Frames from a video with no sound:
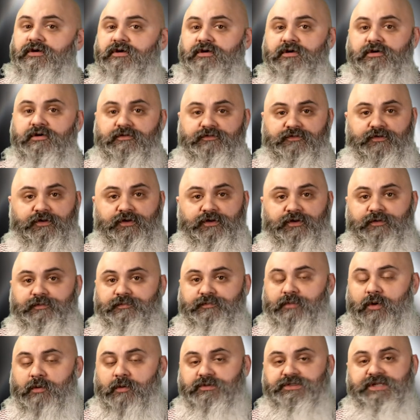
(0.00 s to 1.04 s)
for
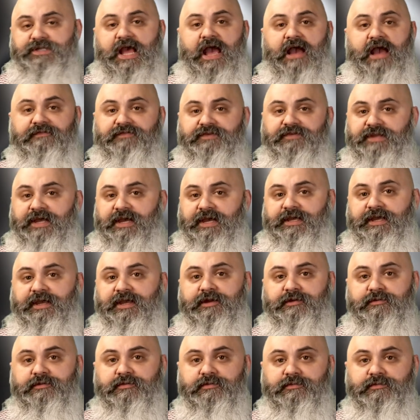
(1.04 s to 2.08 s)
almost a half a
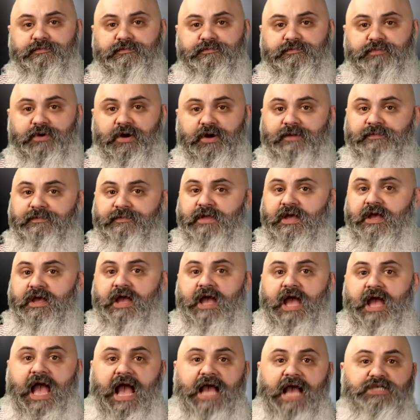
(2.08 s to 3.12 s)
decade. But
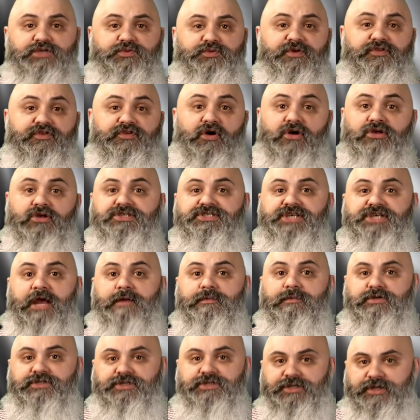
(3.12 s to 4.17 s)
as with all
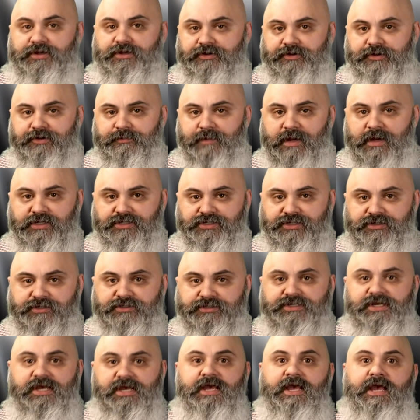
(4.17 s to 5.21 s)
cybersecurity
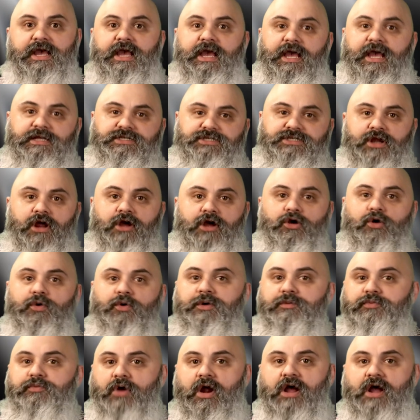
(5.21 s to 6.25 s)
measures, it's an
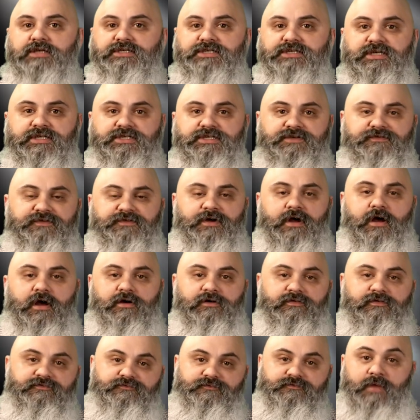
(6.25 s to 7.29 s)
ongoing process of,
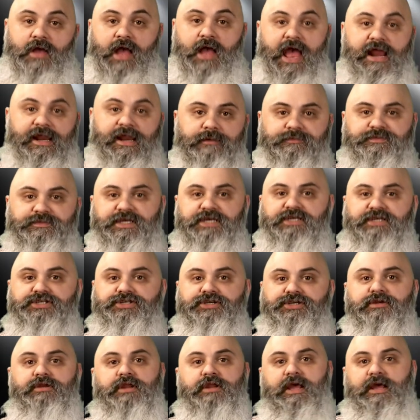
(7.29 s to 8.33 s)
of
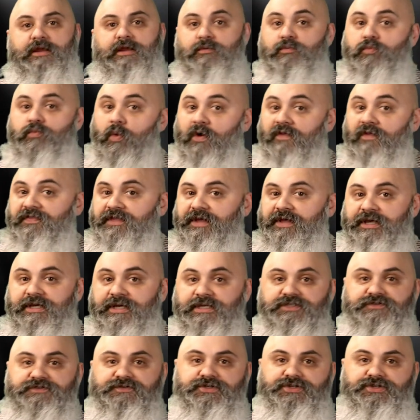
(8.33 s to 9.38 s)
adaptation. And one thing
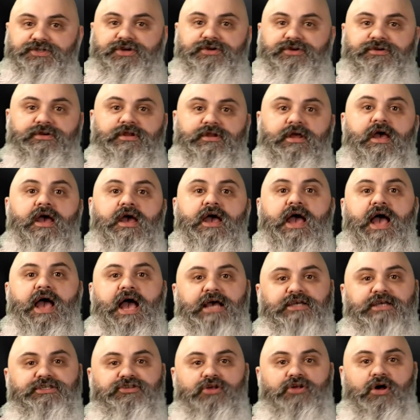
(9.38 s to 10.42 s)
is for certain
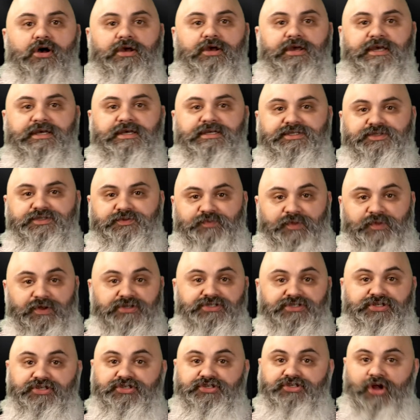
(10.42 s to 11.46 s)
as long as there's
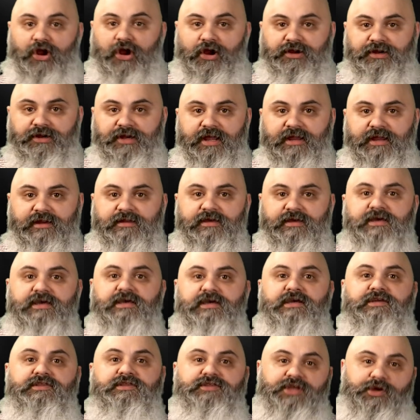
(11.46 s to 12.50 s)
a darknet,
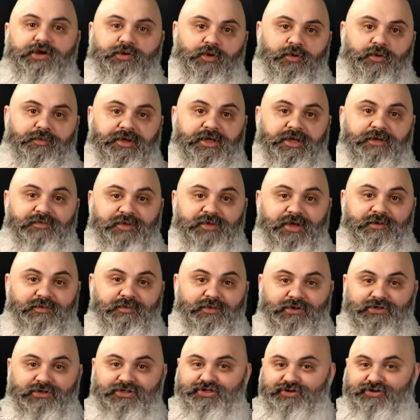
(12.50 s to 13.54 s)
there will be
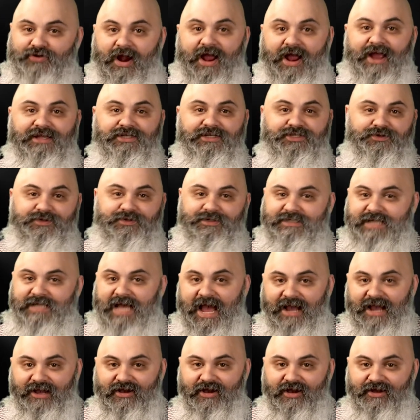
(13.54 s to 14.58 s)
people trying to
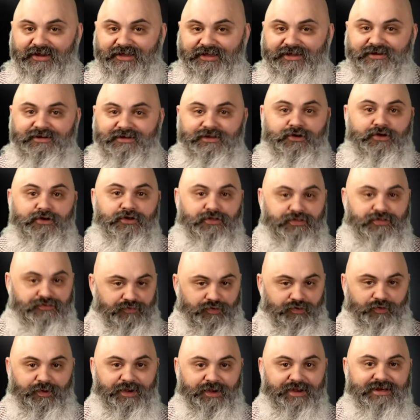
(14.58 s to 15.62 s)
attack on it,
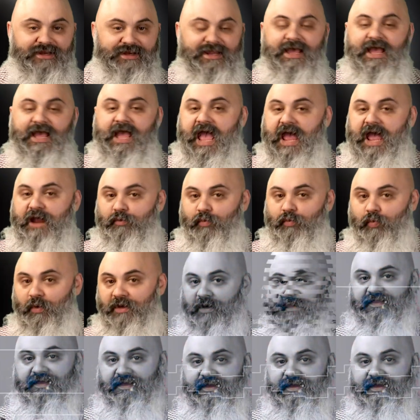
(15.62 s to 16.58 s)
through it, and with it.